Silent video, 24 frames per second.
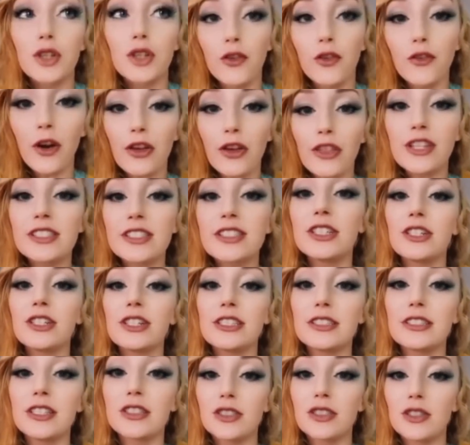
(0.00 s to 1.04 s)
far, this
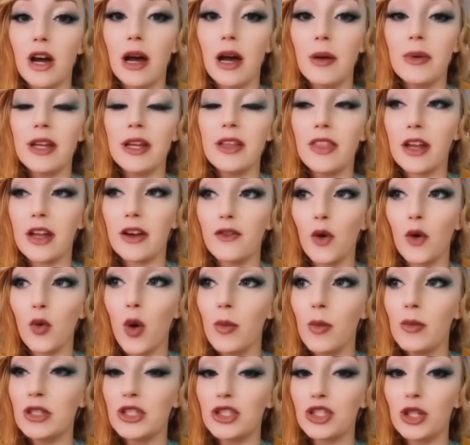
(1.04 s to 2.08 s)
series has taught me that if a
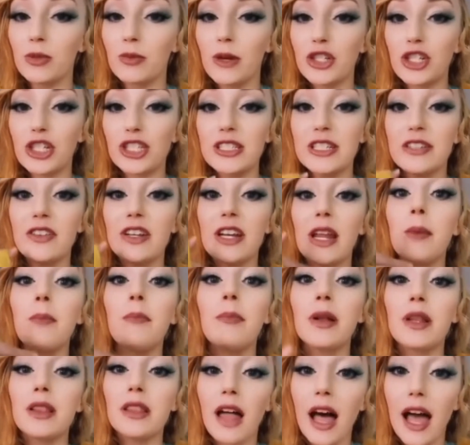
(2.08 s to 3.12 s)
woman so much as even
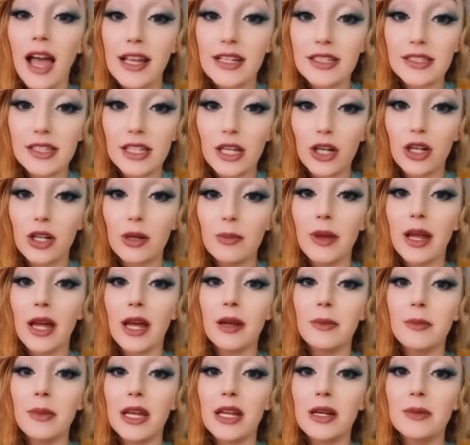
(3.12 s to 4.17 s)
implies that her
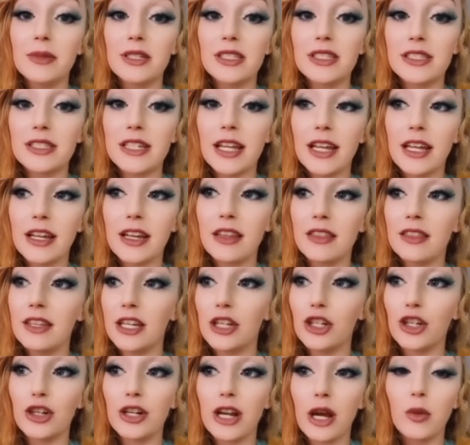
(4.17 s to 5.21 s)
man made a mistake, the
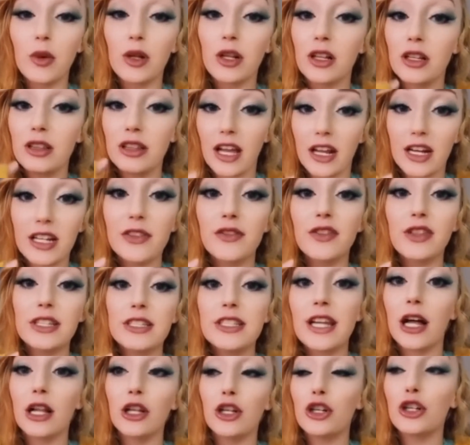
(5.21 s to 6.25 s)
internet will collectively
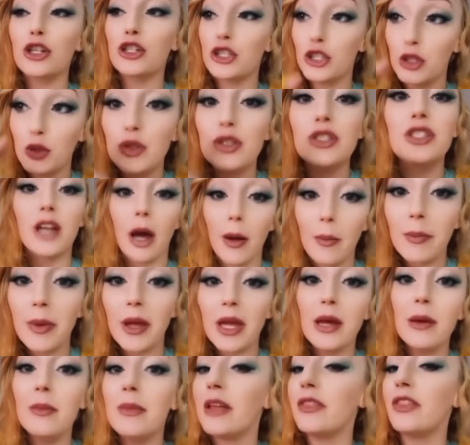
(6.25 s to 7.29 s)
tell her to dump
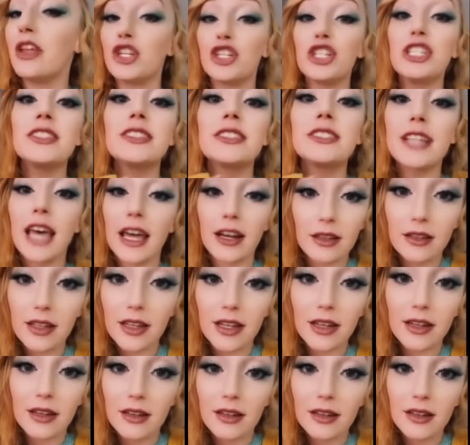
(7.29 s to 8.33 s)
him and that she's
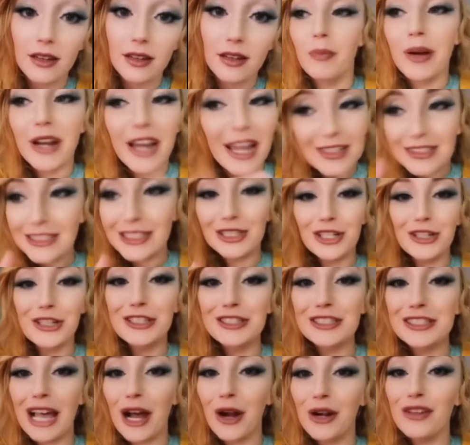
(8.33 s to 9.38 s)
settling. But as it
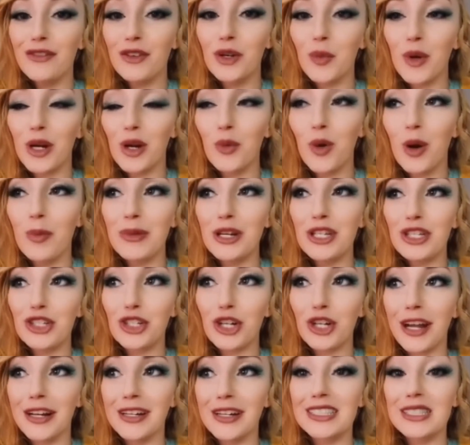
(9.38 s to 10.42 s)
turns out, even when a woman is
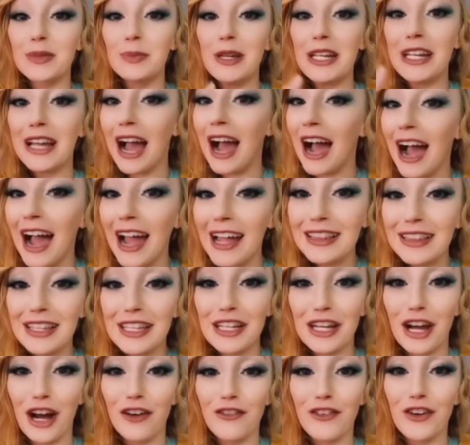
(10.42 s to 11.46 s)
trying to speak
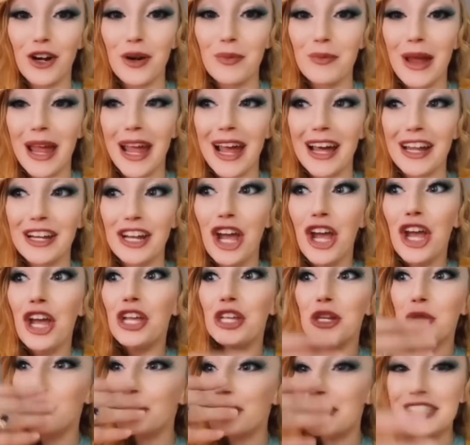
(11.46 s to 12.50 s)
highly of her man,
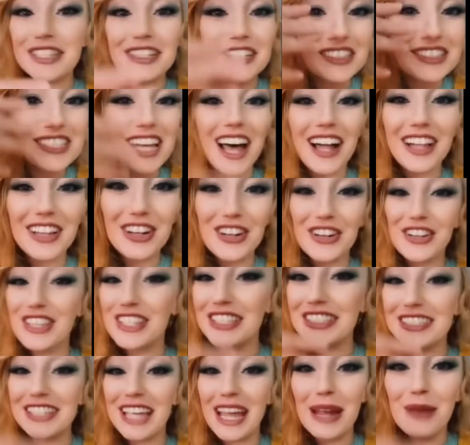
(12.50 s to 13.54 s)
you still tell her the
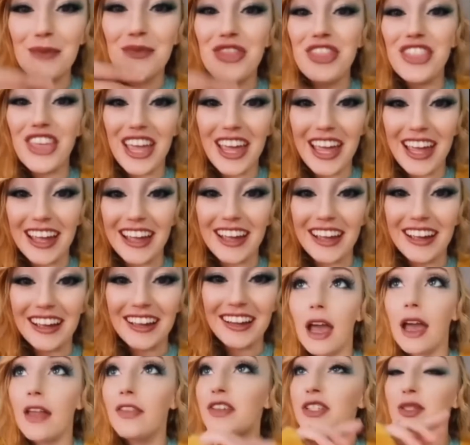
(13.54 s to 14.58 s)
same thing.
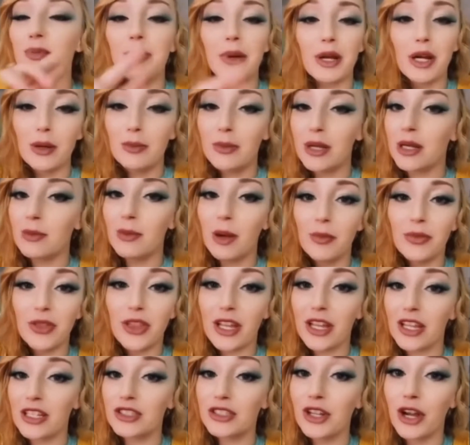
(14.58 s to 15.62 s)
And this bare minimum
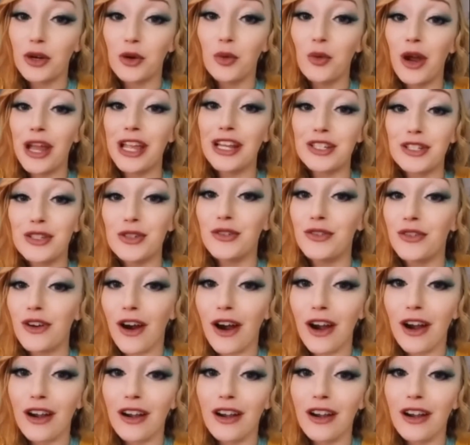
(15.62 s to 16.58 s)
thing has gone way too far.